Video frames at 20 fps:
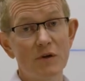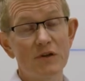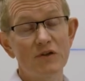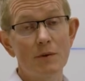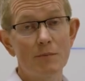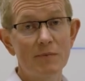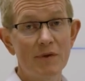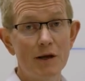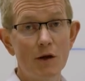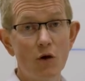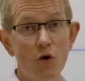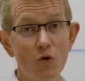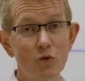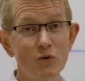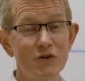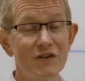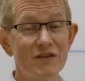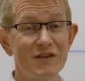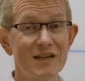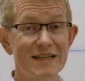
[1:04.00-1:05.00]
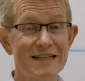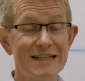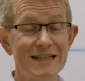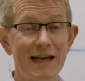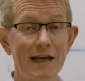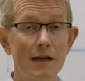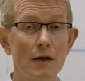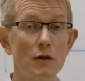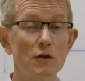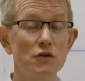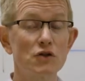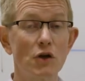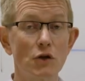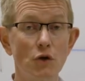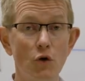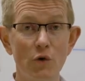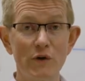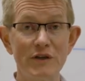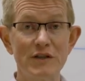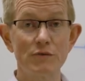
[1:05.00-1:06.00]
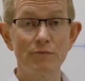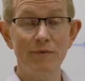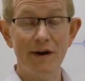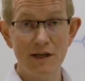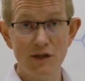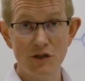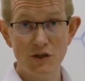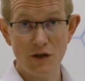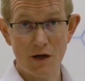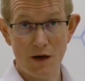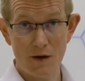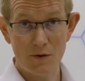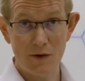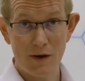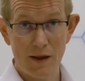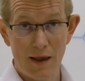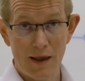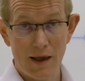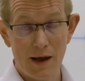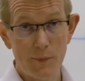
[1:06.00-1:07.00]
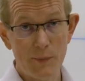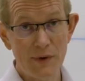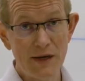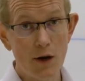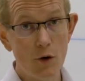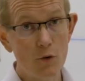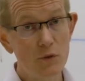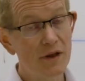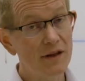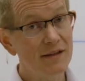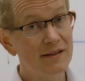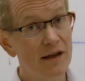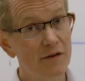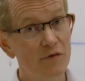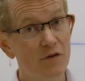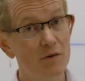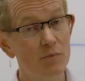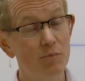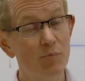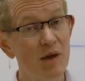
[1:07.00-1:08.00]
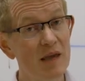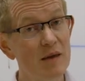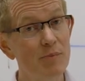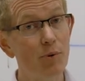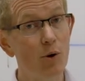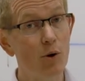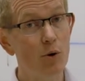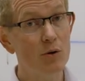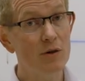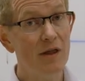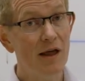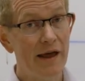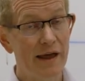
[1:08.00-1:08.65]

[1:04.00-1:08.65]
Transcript: with something called the signal-to-noise ratio. And we know that different people